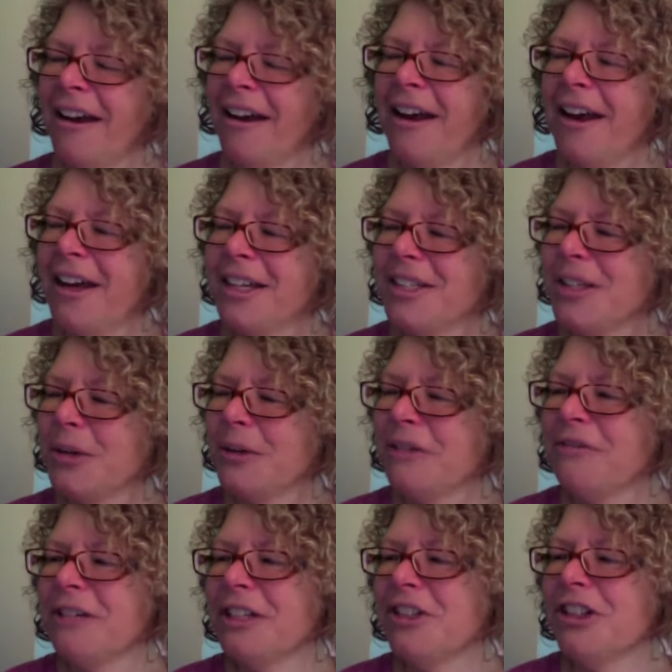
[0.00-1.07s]
So we've
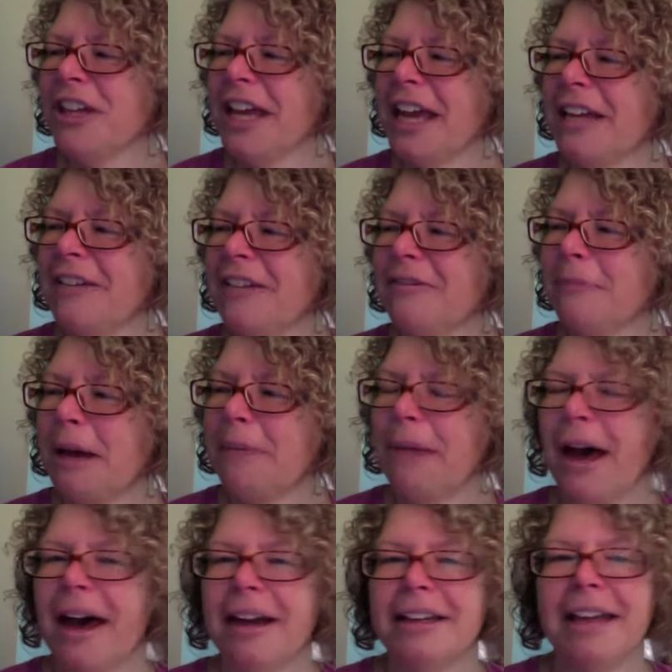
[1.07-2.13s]
reached the end of my
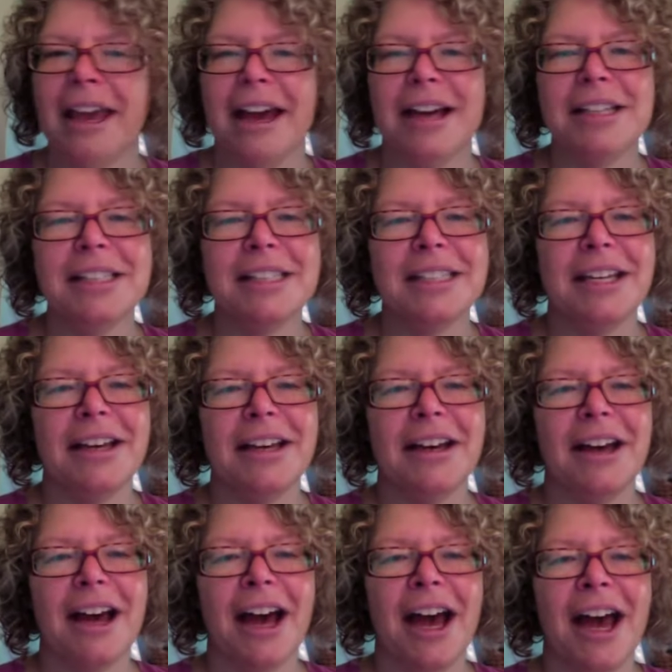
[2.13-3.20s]
podcast.
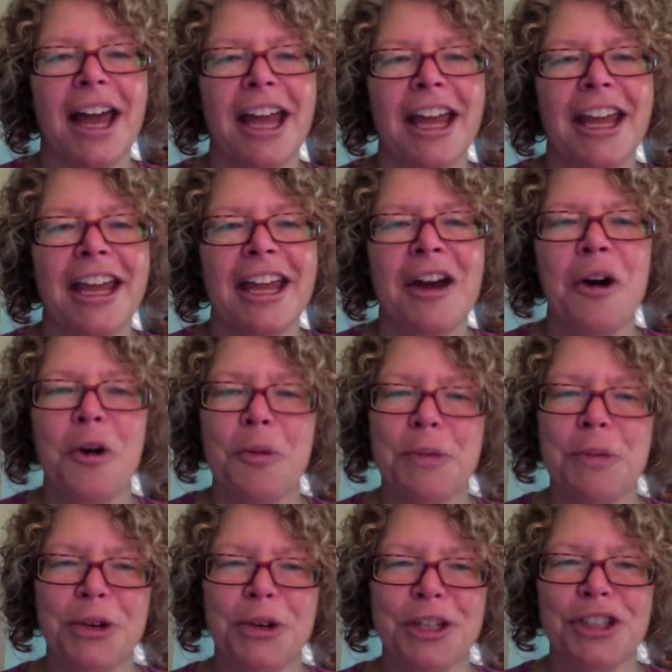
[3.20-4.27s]
I hope you
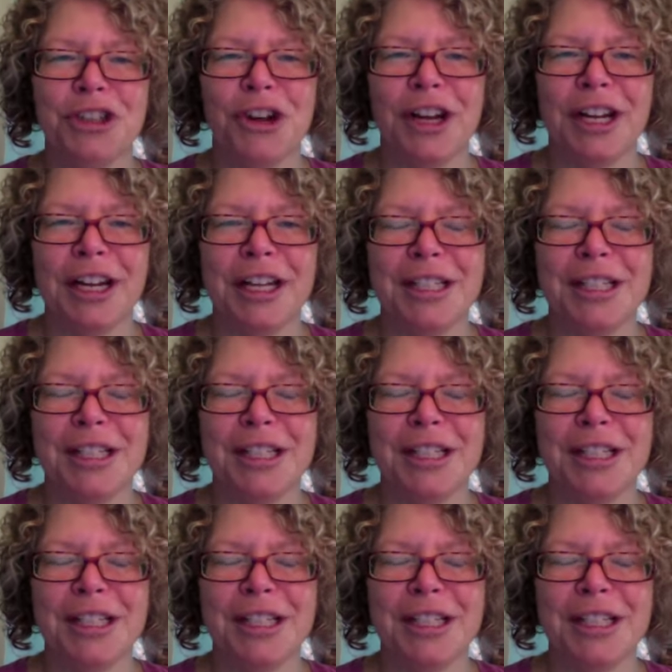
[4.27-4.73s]
enjoyed it as